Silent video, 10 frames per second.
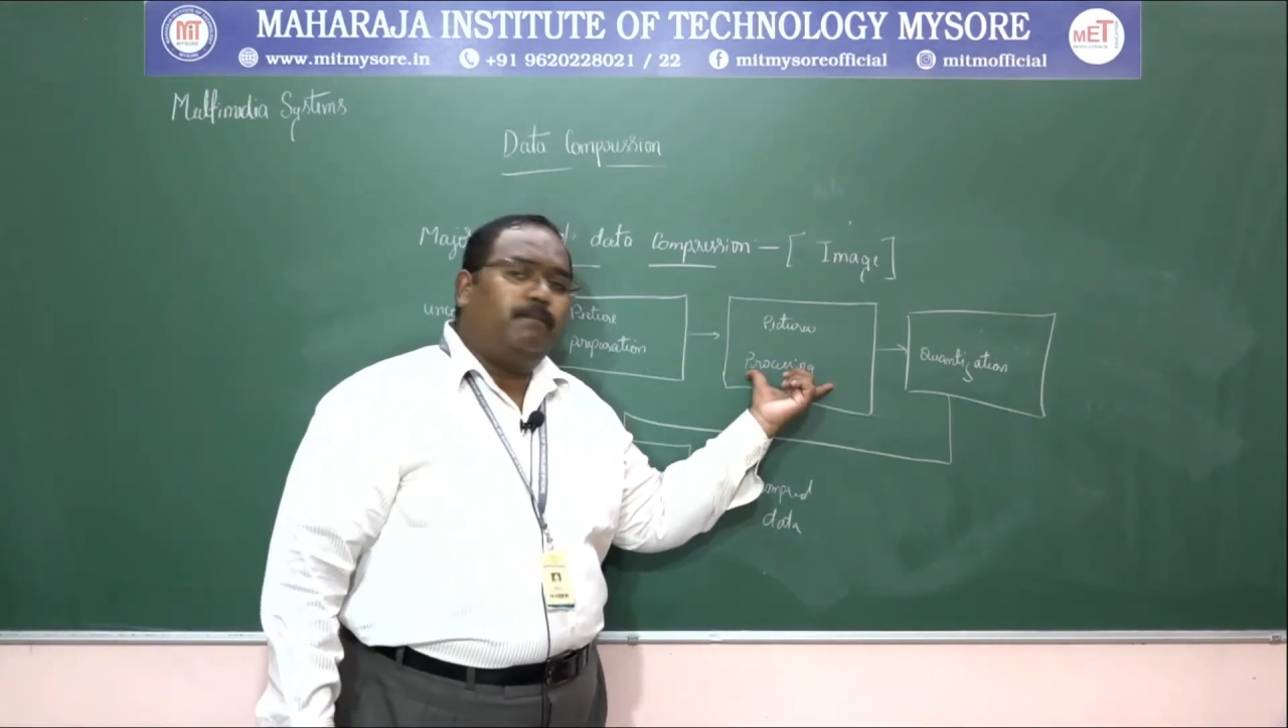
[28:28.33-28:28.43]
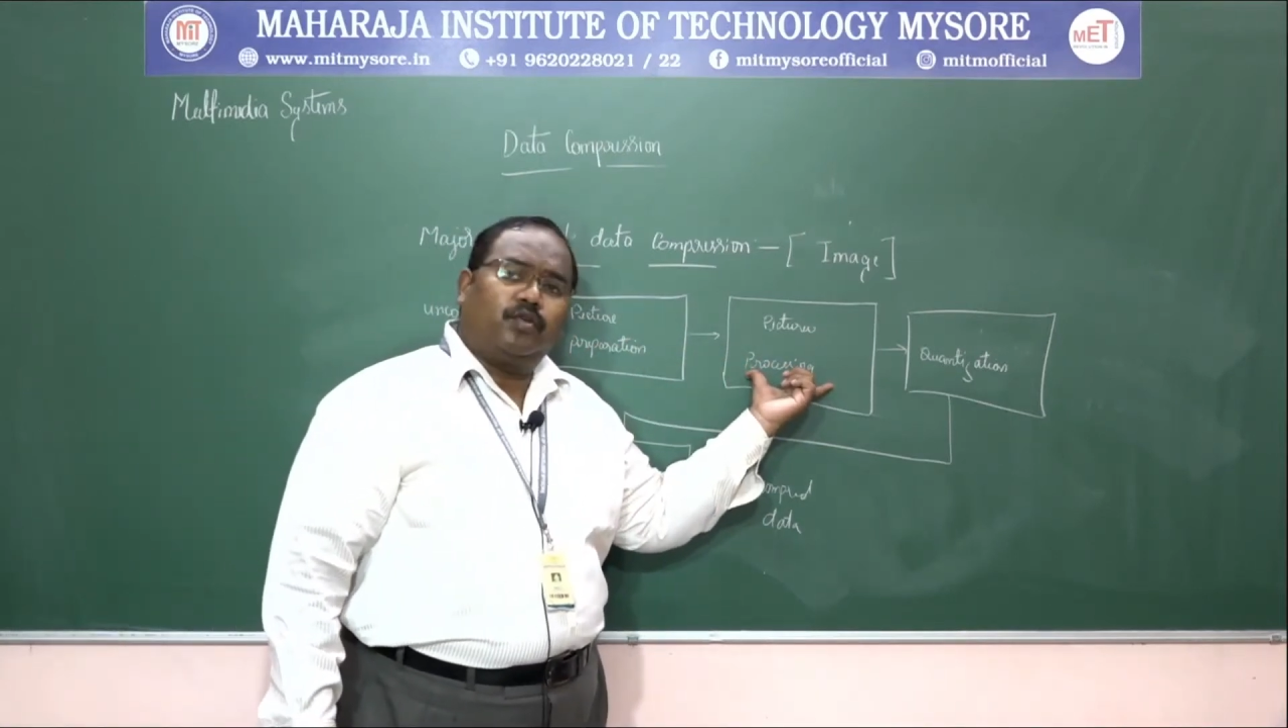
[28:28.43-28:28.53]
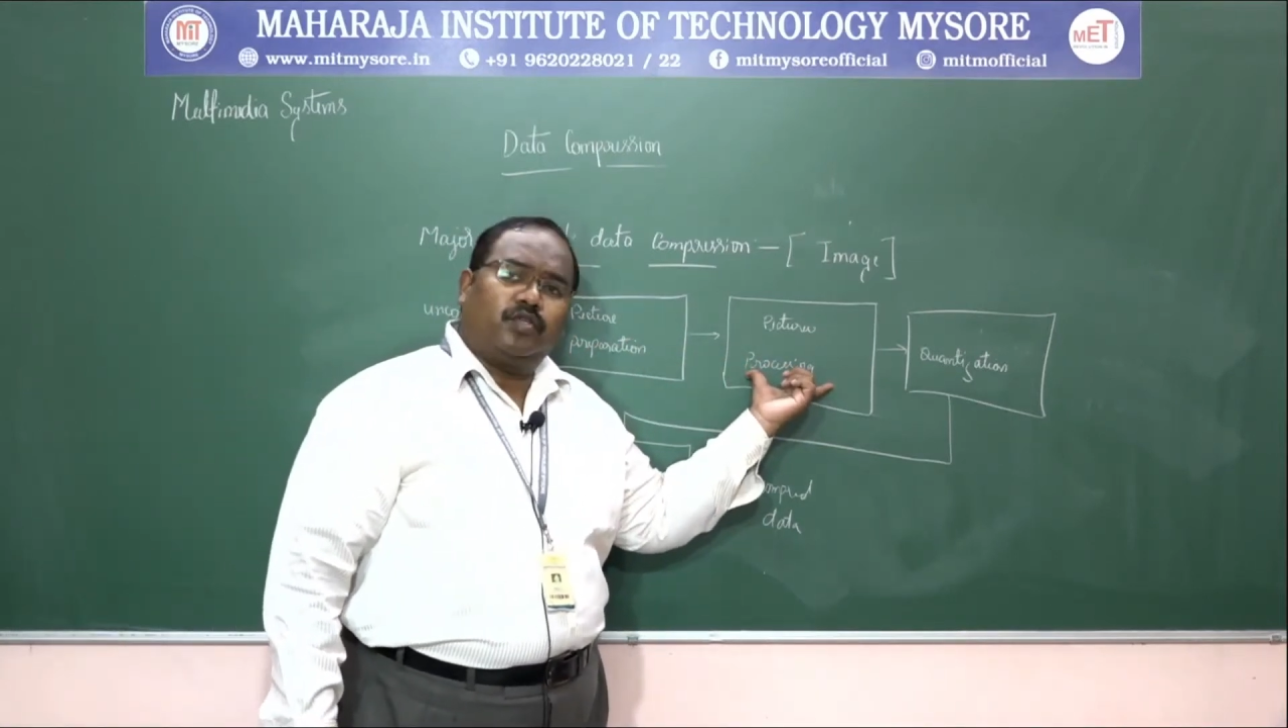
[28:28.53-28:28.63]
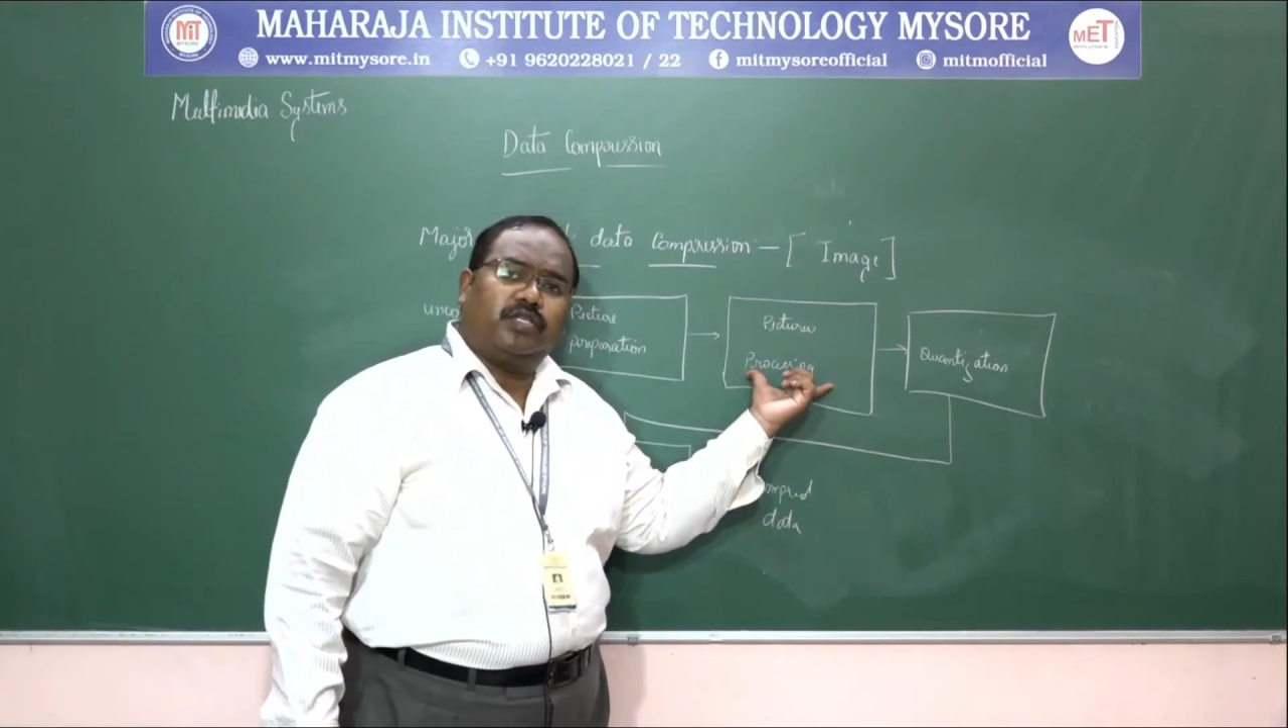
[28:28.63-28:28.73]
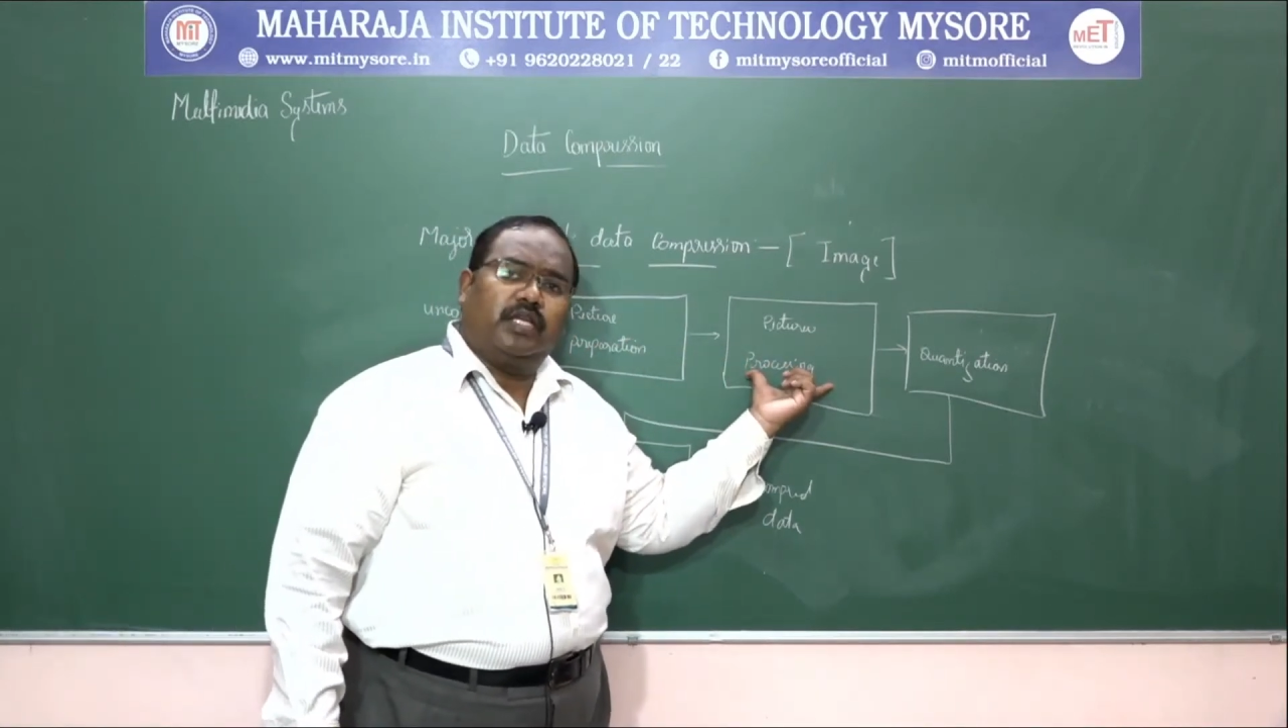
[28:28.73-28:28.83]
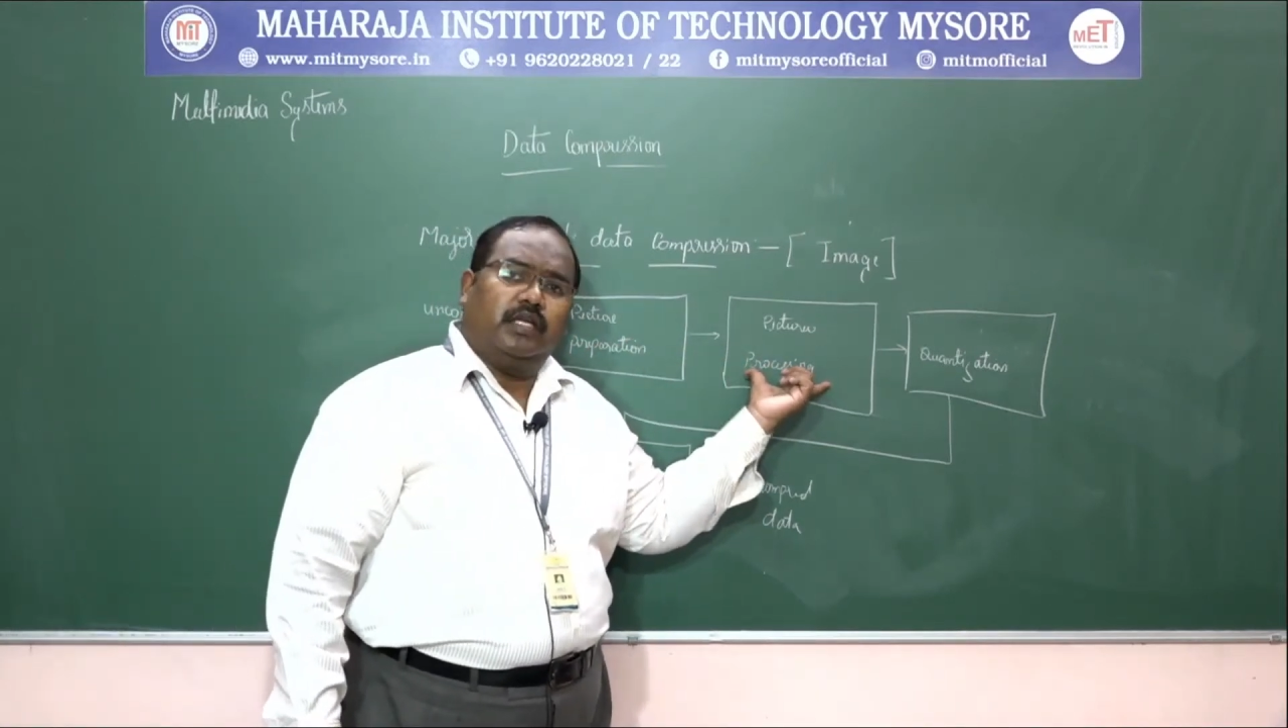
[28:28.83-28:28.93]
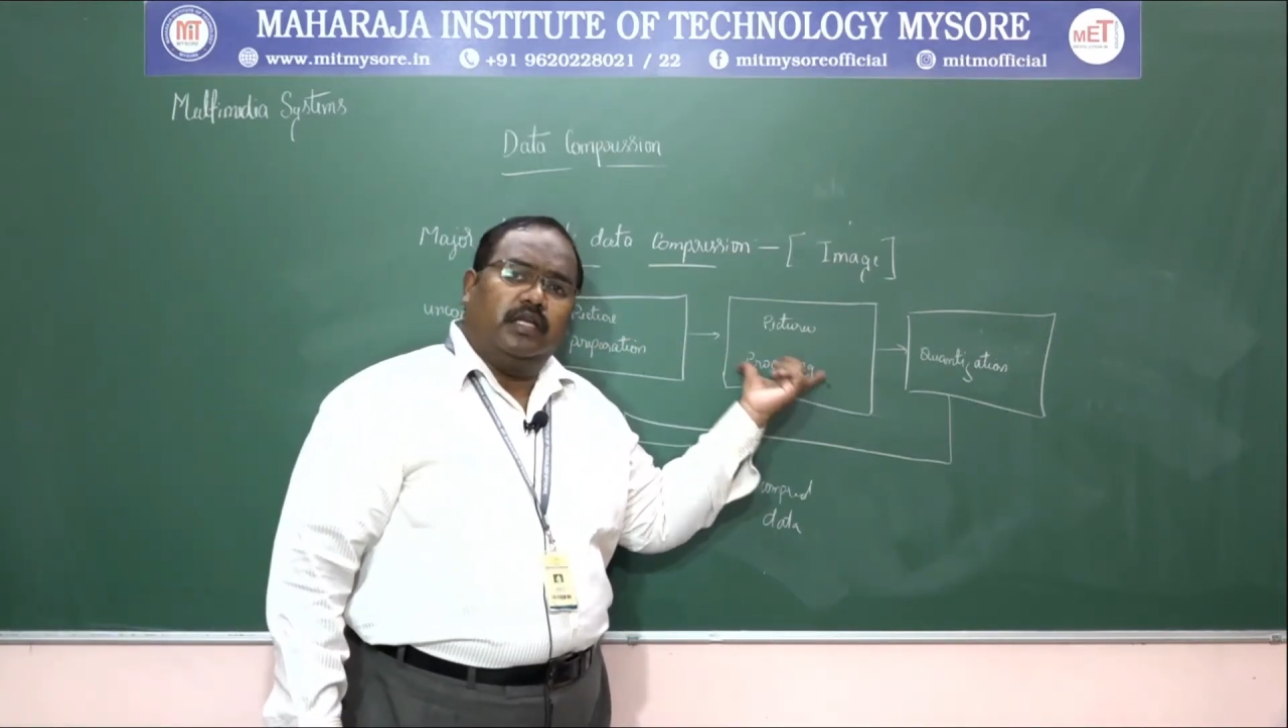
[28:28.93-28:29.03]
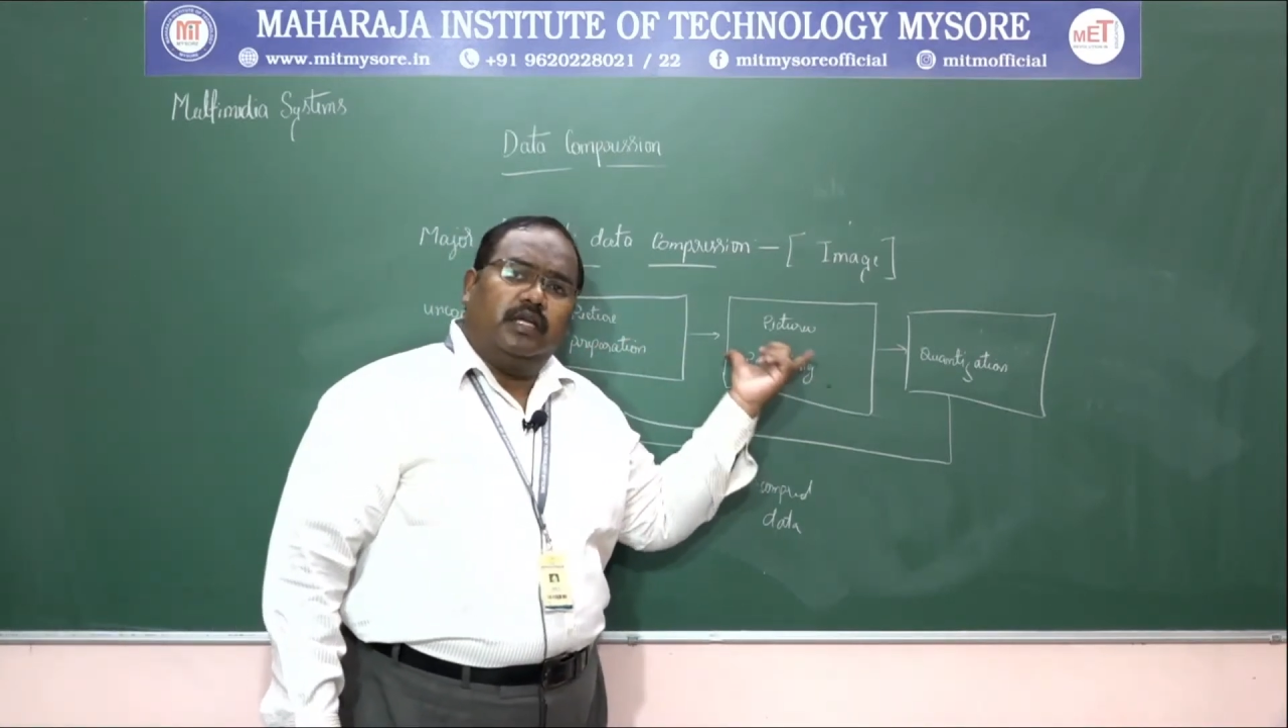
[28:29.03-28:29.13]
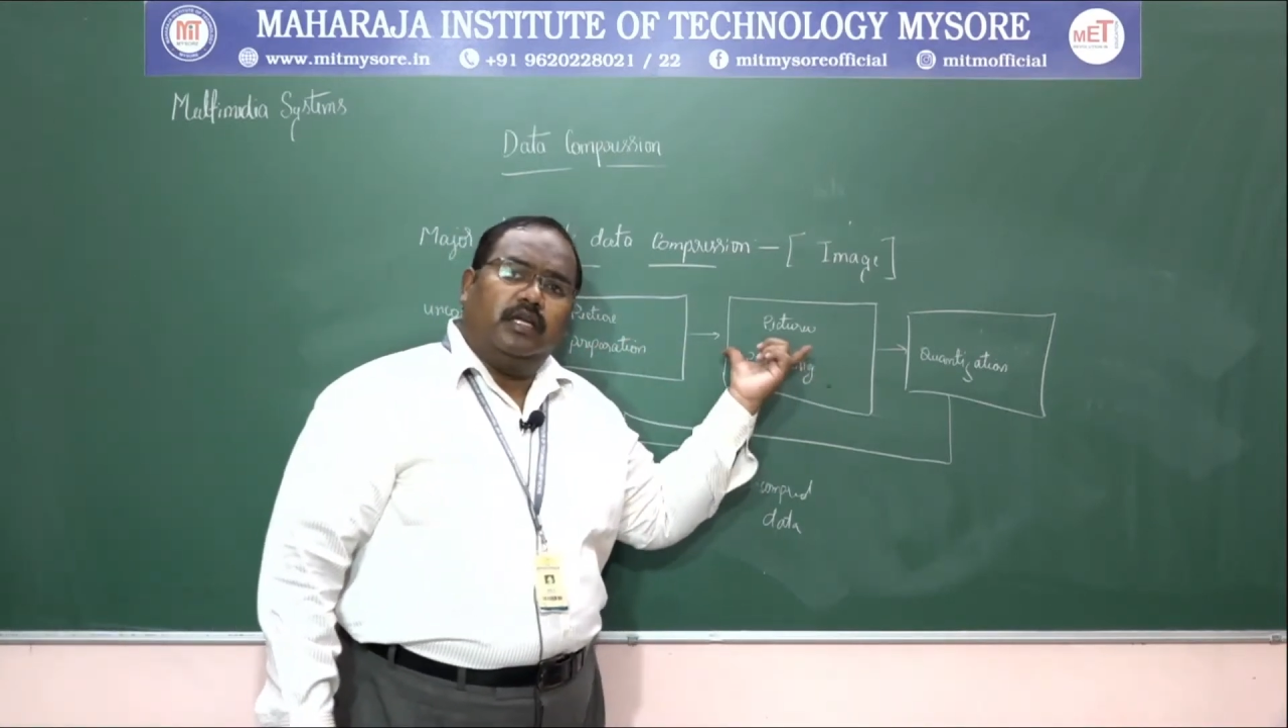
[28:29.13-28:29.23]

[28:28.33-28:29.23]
processing.